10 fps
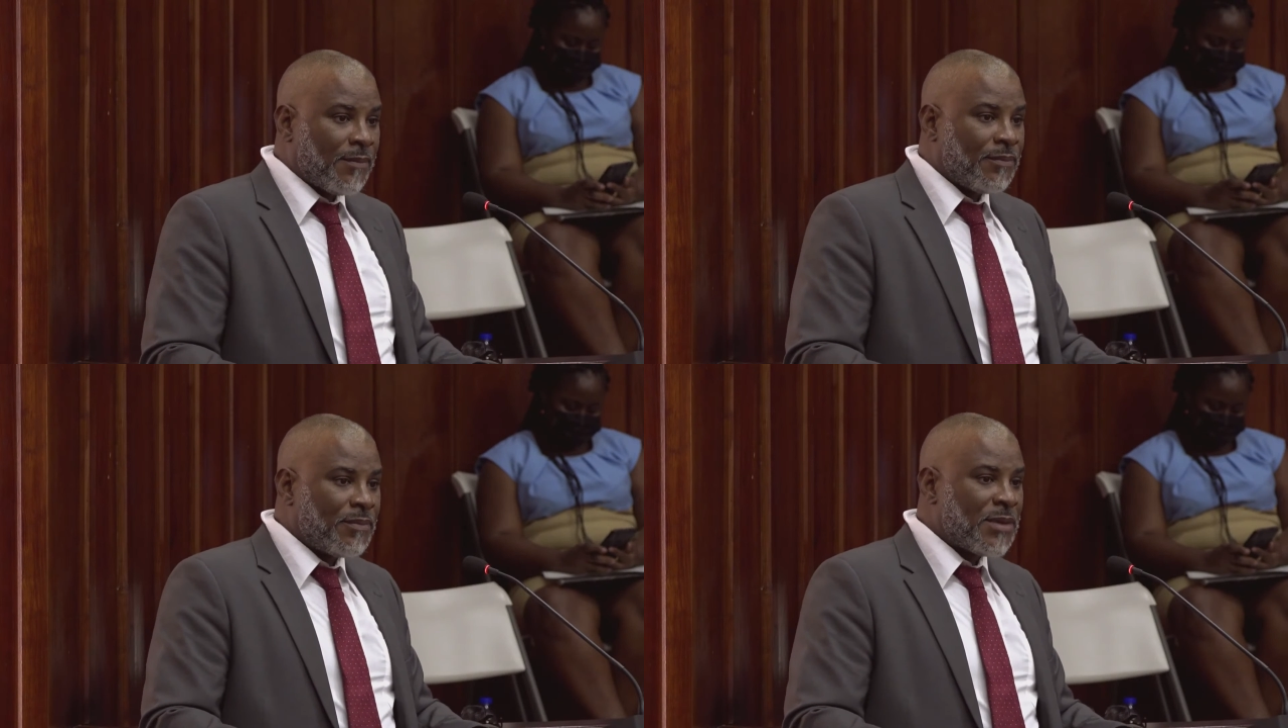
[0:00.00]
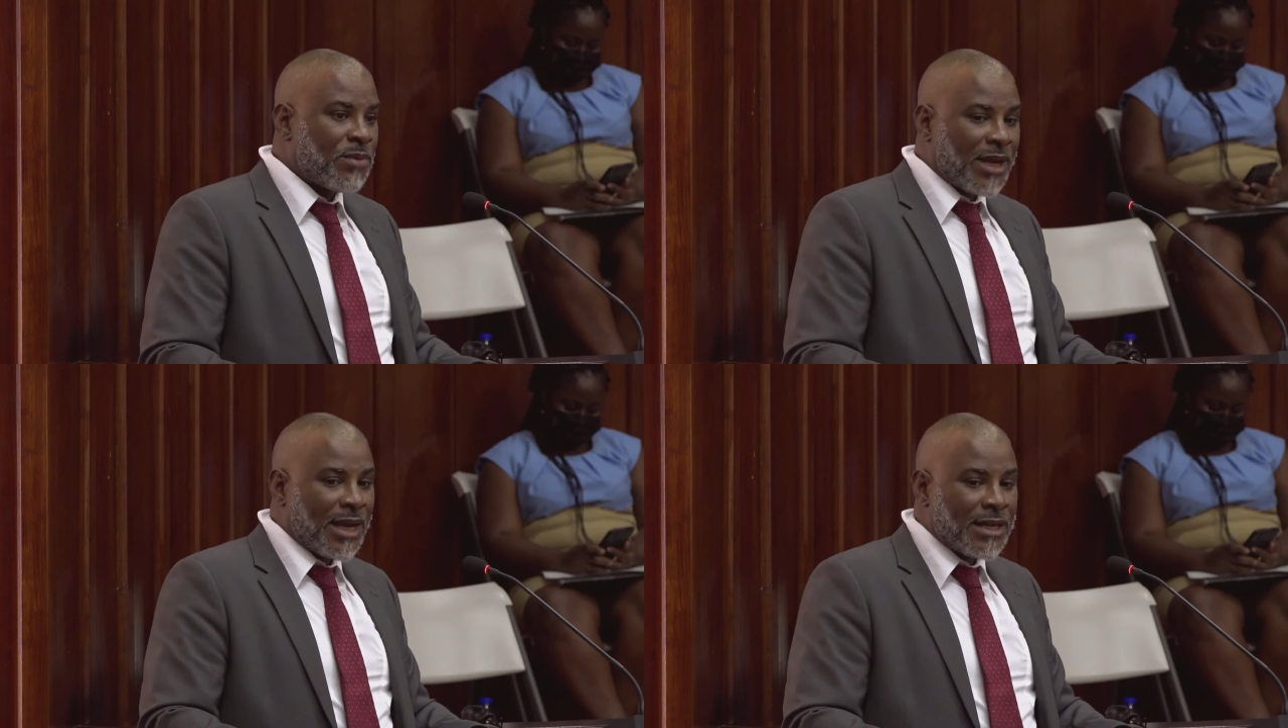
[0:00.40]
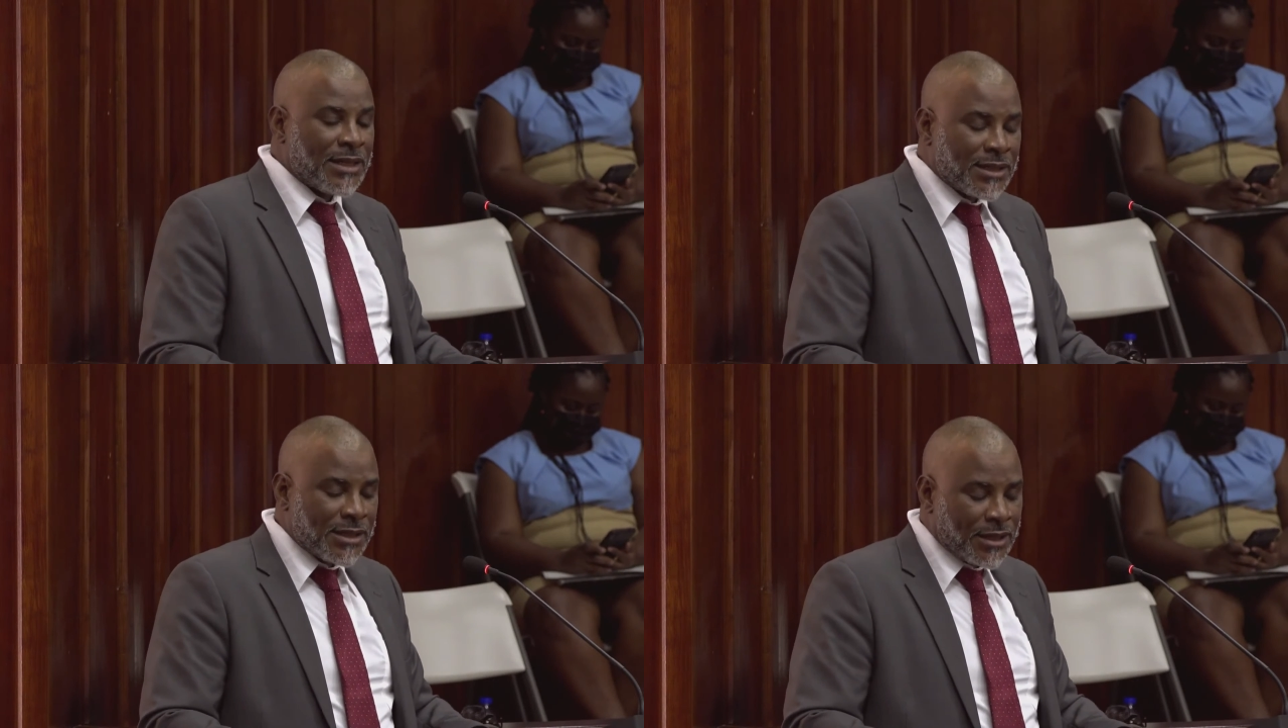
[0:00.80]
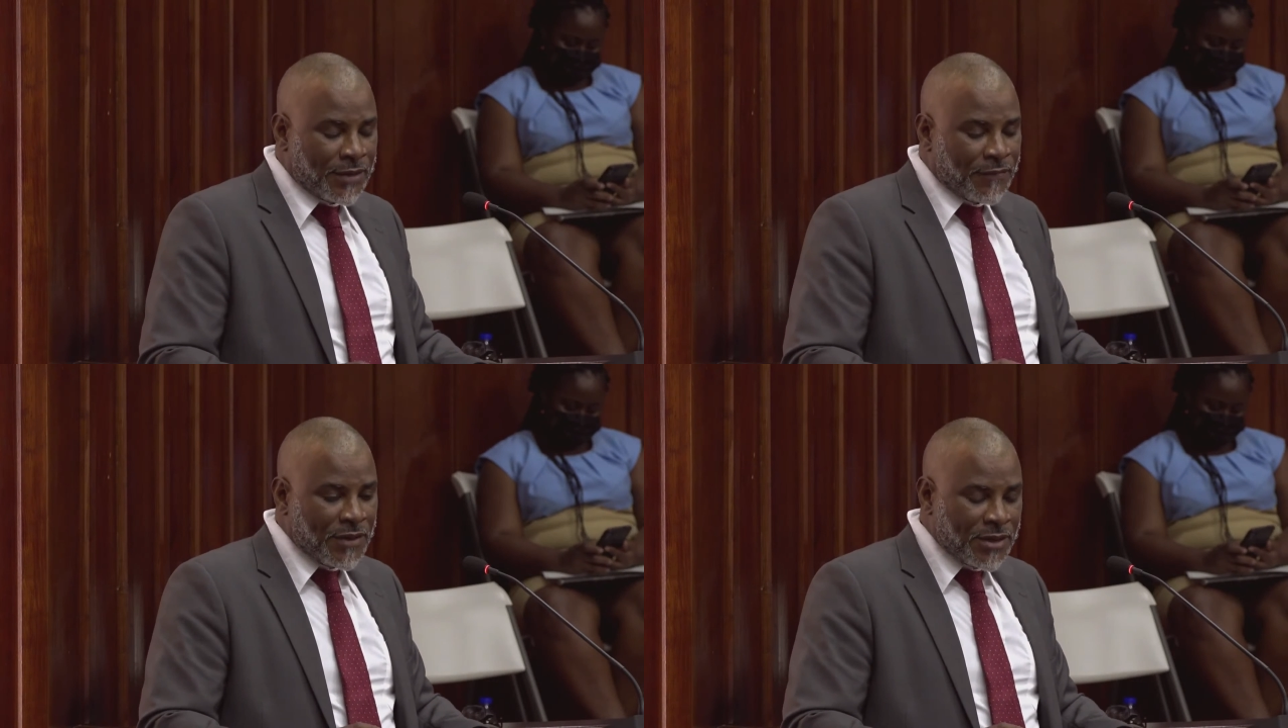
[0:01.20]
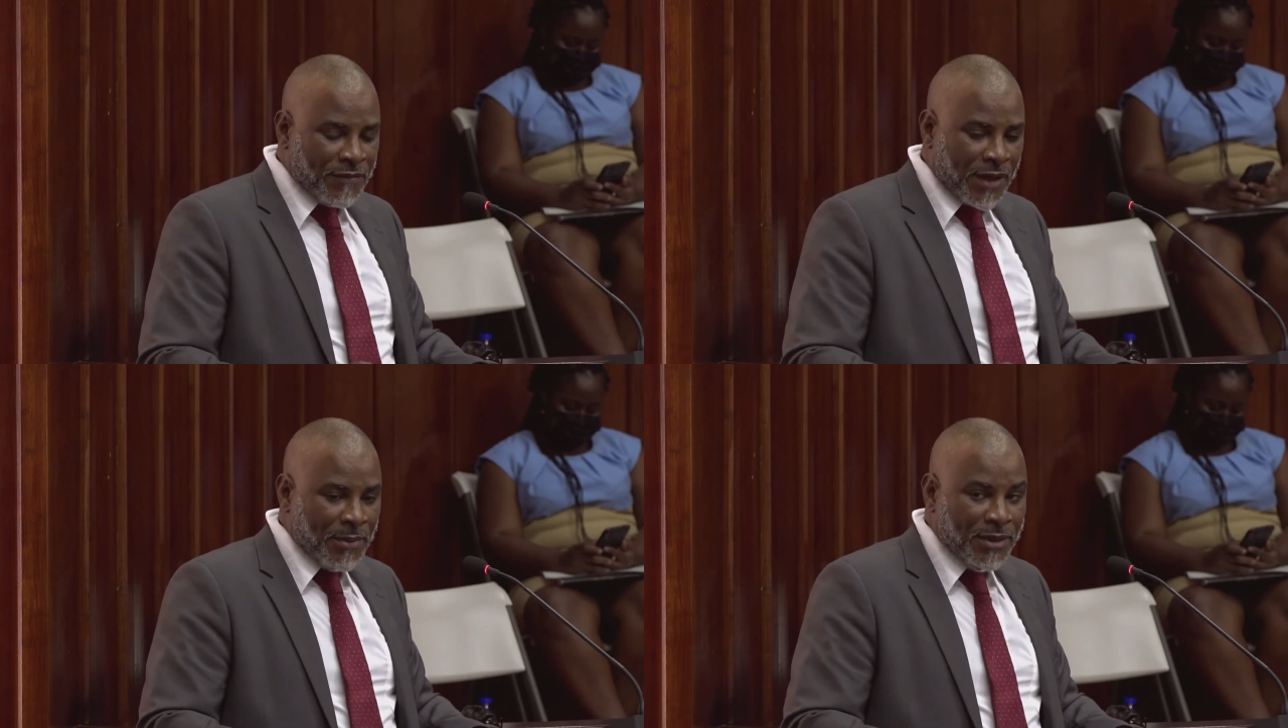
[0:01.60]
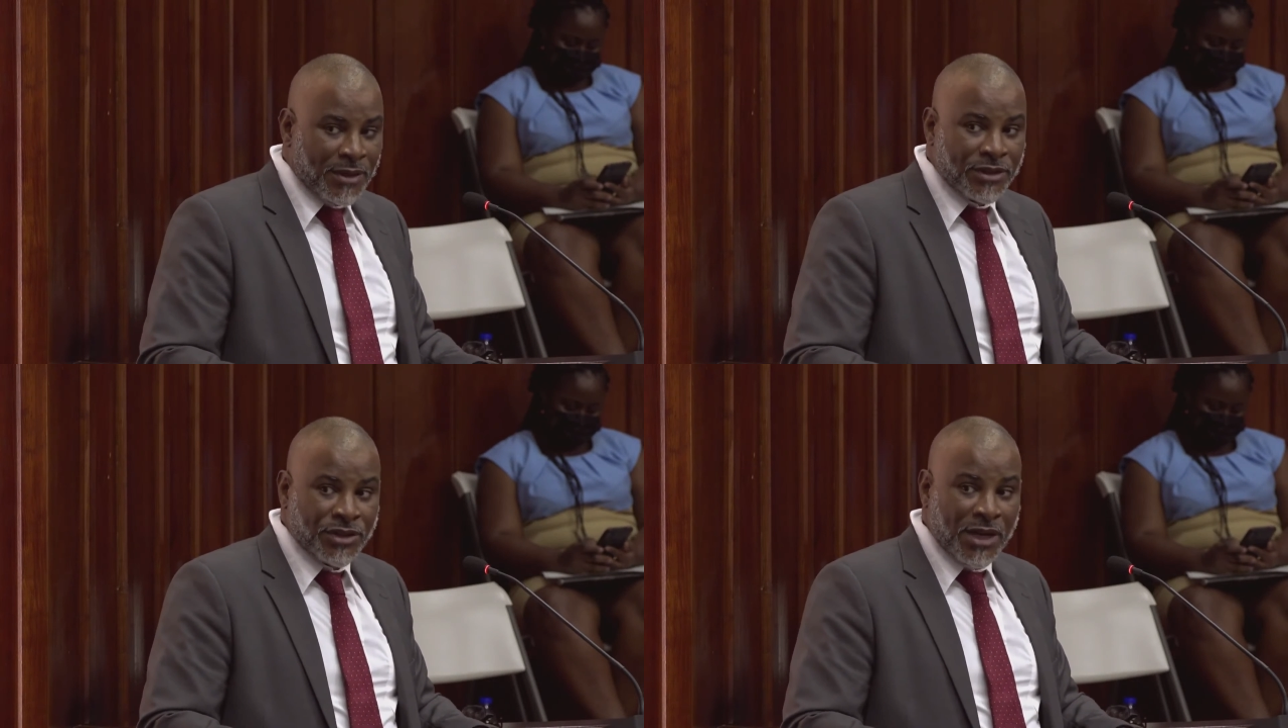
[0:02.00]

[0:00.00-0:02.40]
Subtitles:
people getting into the field of apiculture. And I